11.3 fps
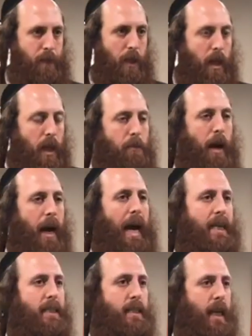The Gemara
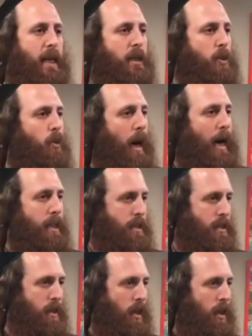is saying to
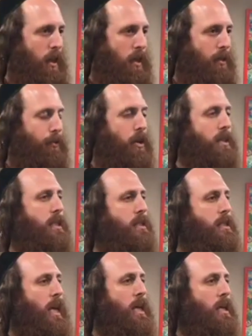us, the verse is
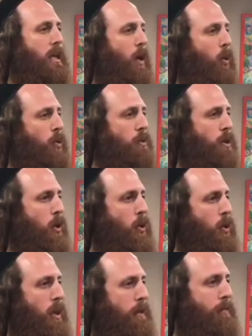saying, Kerum
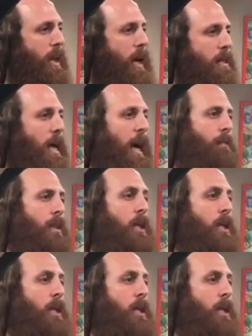Zulut Livnei Adam.